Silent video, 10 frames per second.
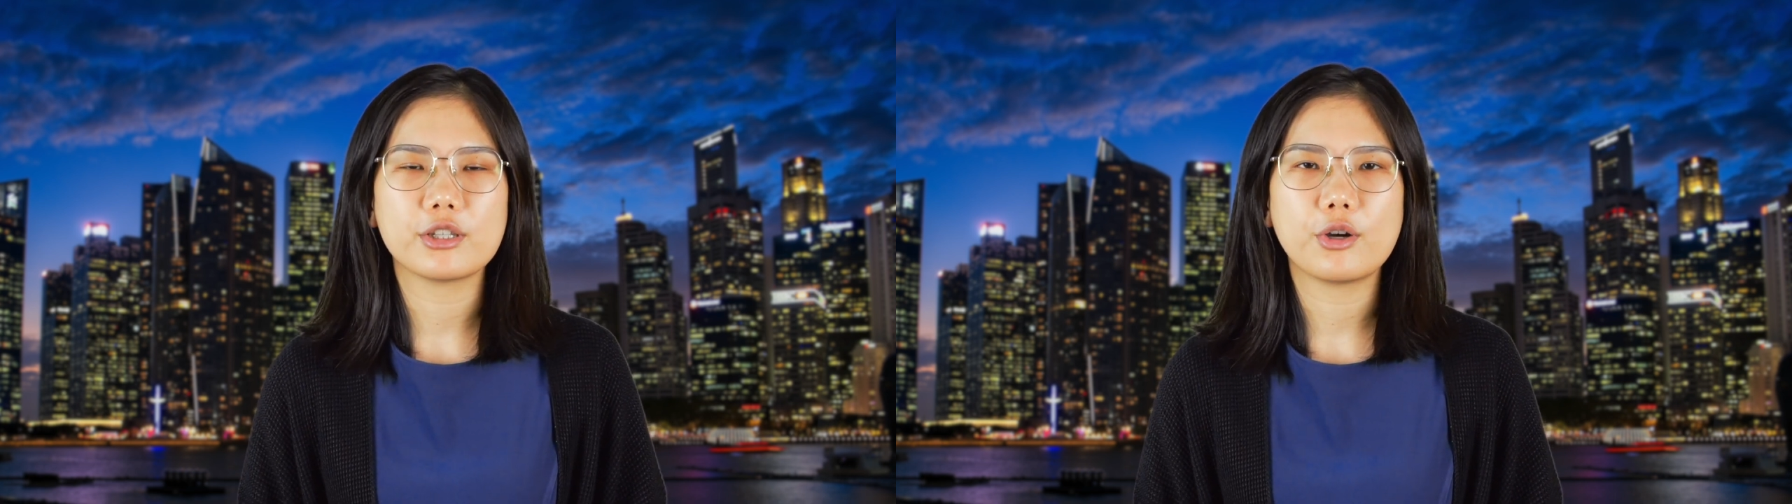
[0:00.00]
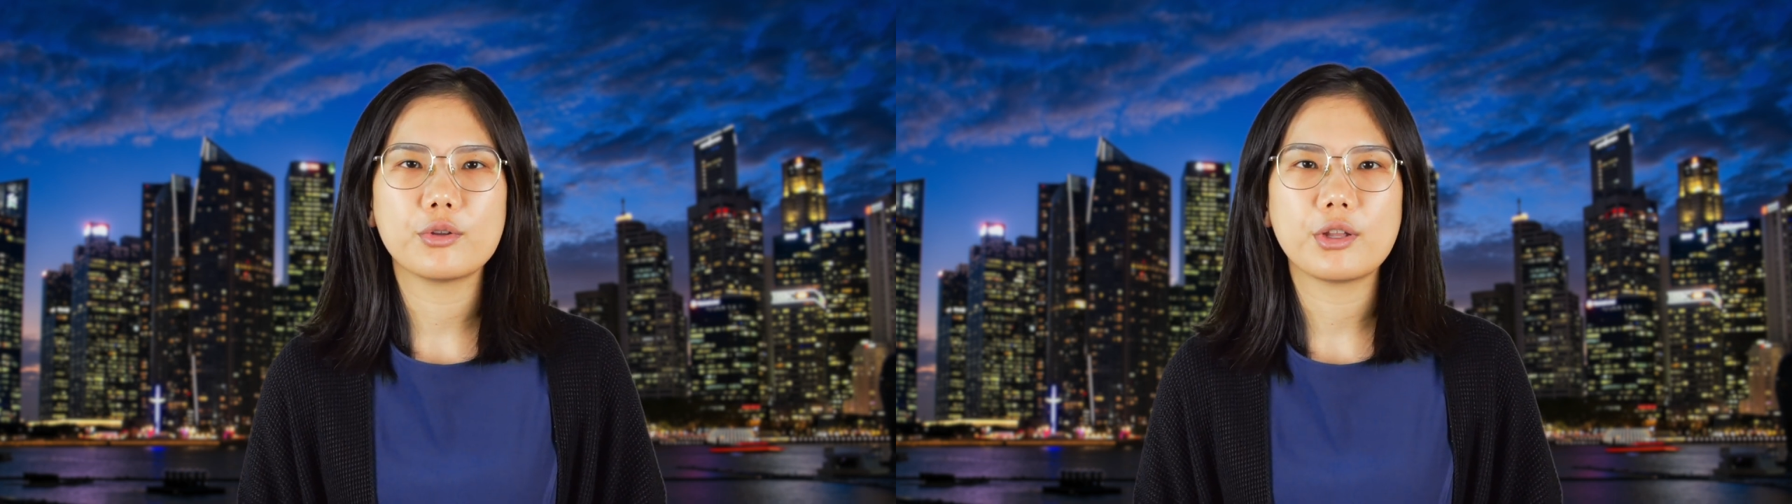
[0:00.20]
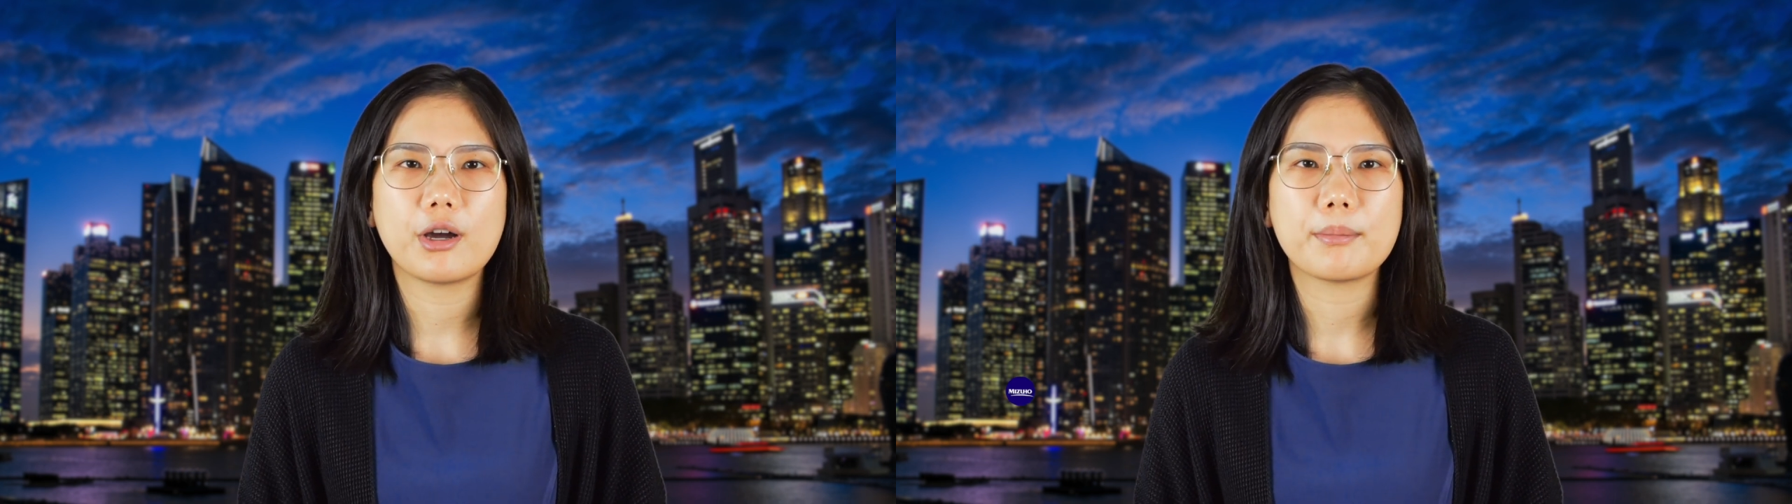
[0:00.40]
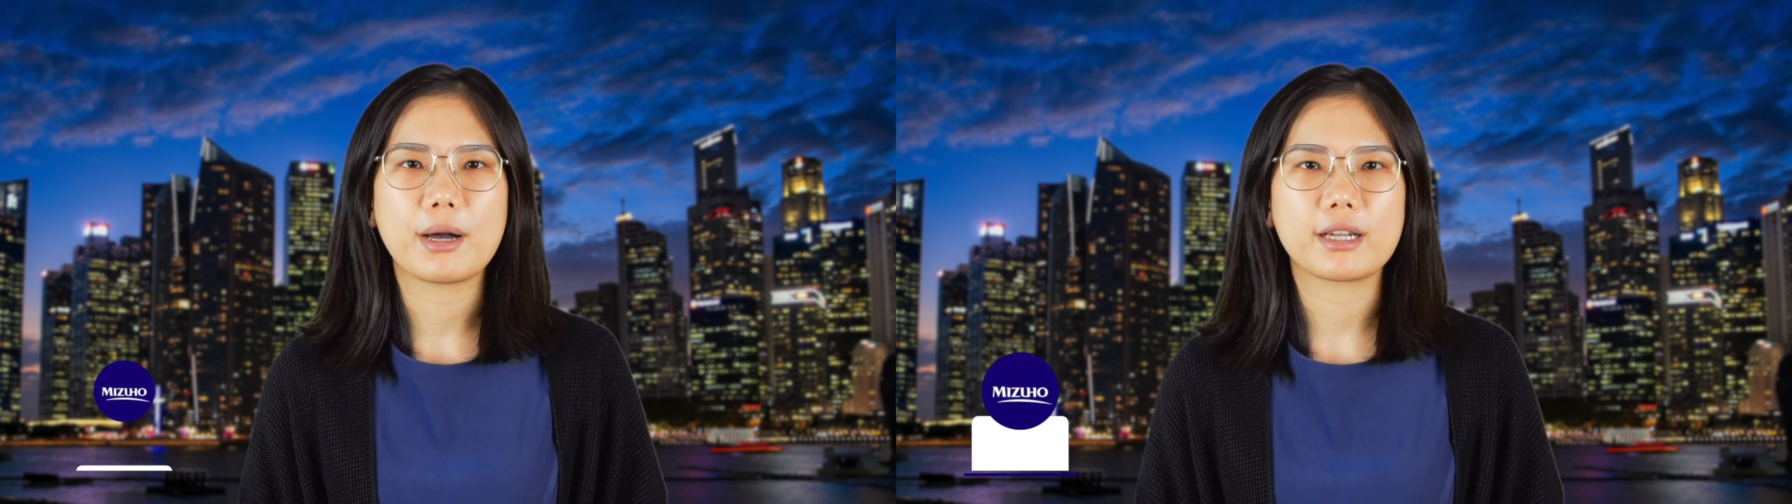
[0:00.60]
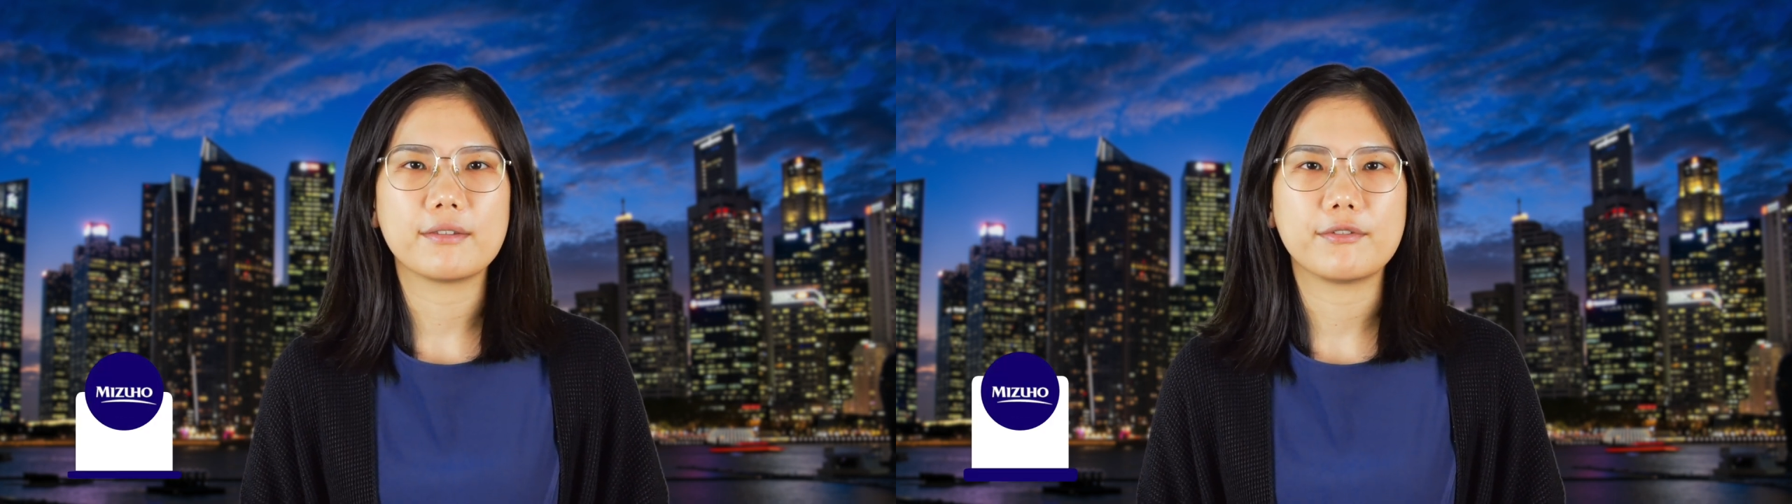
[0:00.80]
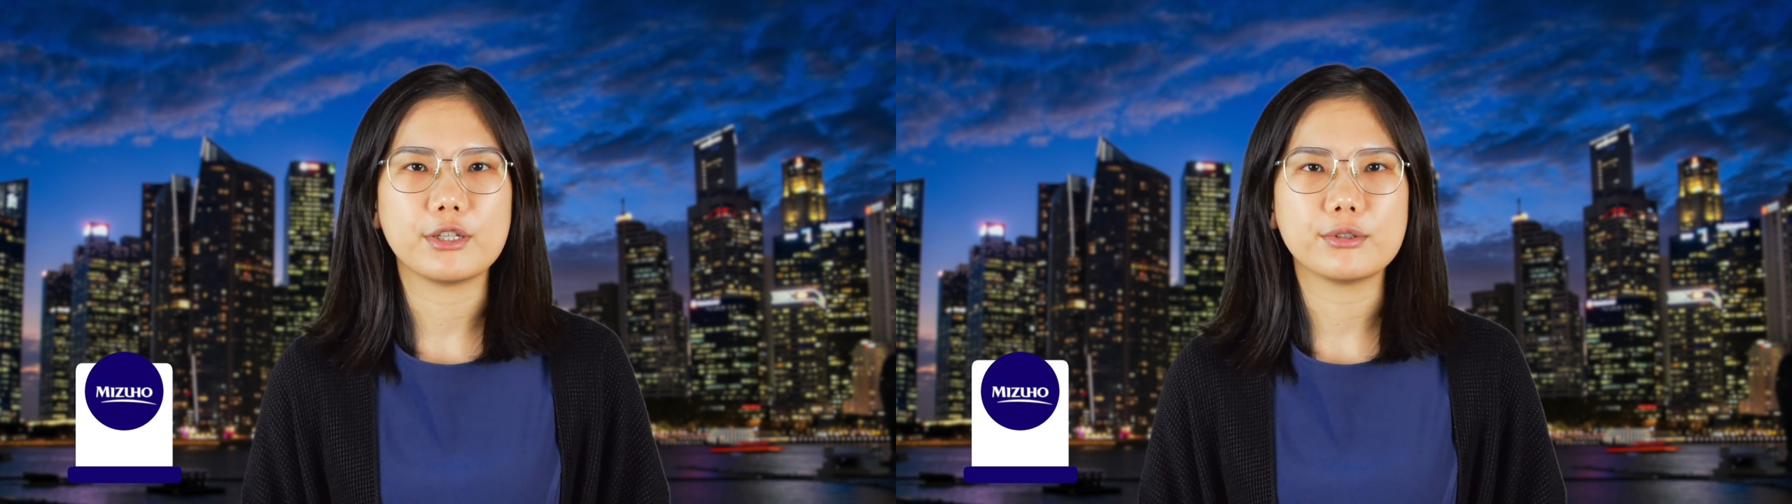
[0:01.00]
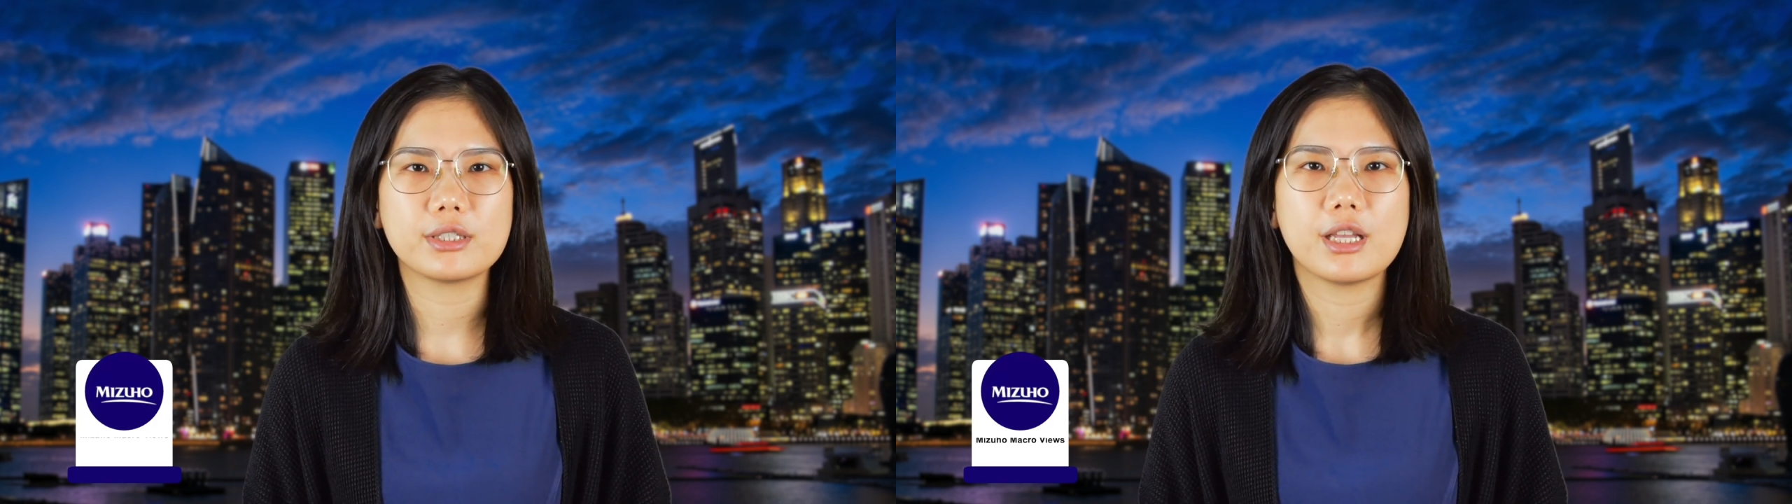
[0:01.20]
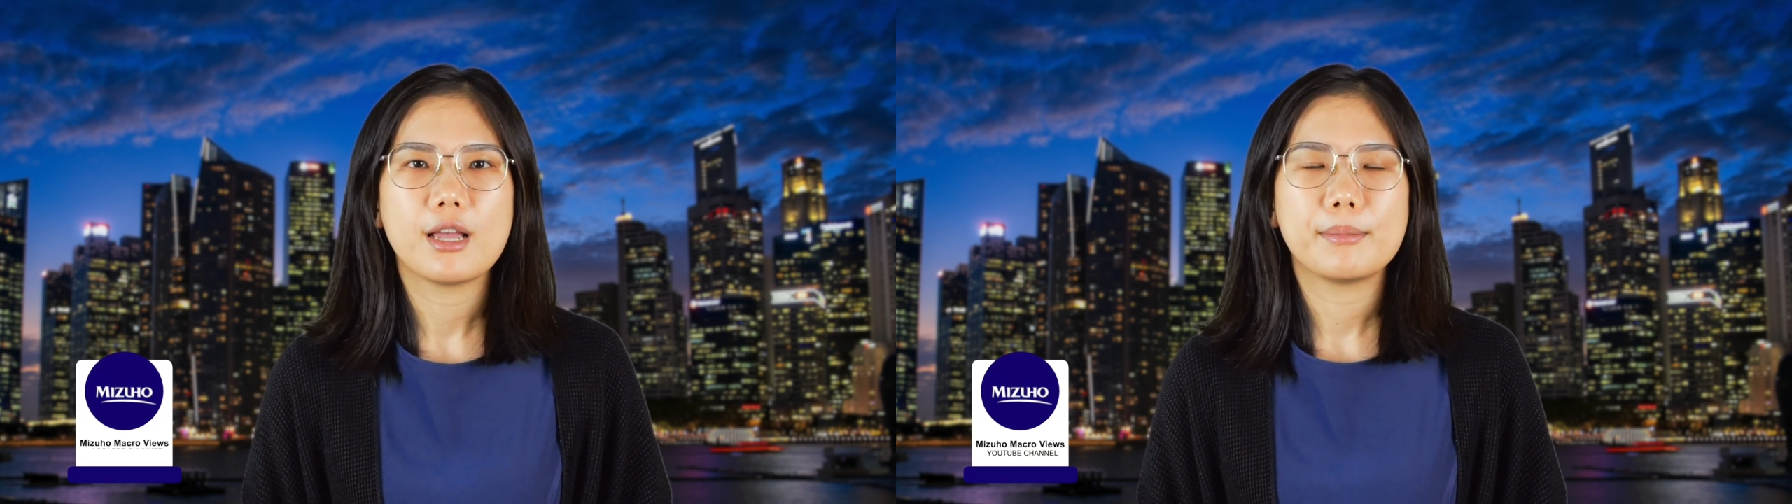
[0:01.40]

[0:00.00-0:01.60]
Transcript: on our market views,